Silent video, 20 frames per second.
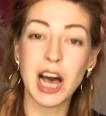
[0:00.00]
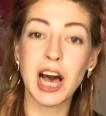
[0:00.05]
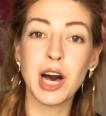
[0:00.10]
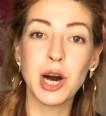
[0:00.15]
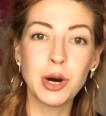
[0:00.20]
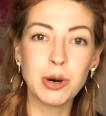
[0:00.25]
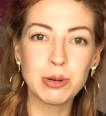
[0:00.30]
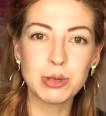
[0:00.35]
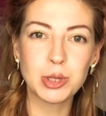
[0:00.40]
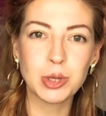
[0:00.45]

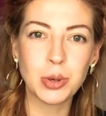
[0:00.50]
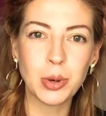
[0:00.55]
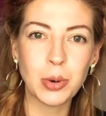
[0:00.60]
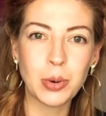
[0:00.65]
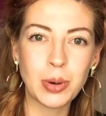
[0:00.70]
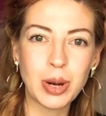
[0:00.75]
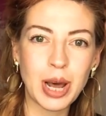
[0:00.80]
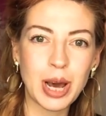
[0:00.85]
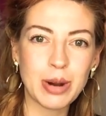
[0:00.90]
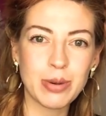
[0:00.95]
Aho to
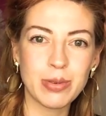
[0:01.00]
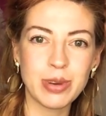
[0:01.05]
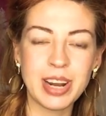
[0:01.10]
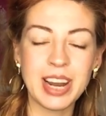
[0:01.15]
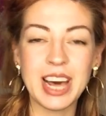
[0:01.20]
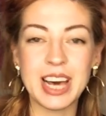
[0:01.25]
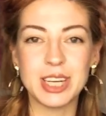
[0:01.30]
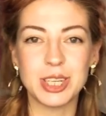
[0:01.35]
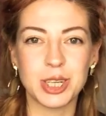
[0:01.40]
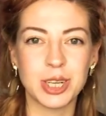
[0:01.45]
all our
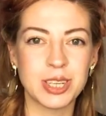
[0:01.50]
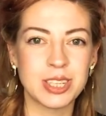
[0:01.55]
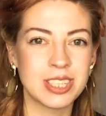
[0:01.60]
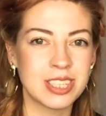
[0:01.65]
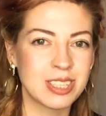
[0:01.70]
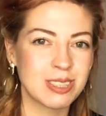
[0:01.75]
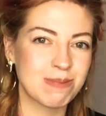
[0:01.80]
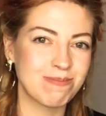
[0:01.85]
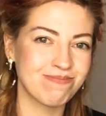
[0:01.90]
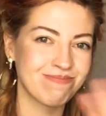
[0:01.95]

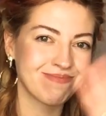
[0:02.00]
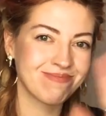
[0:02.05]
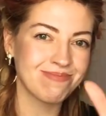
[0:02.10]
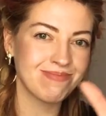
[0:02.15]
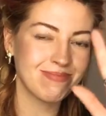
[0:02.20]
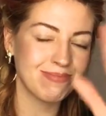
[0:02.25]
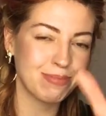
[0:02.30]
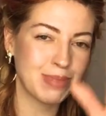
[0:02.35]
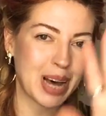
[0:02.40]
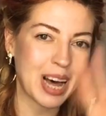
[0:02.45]
relations.
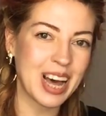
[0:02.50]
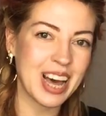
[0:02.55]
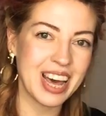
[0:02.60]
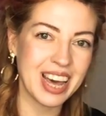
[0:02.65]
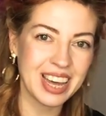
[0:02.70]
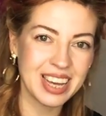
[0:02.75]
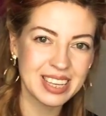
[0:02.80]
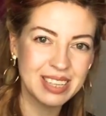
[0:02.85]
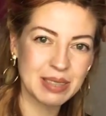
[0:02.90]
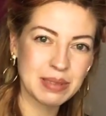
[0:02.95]

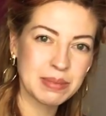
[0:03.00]
Bye.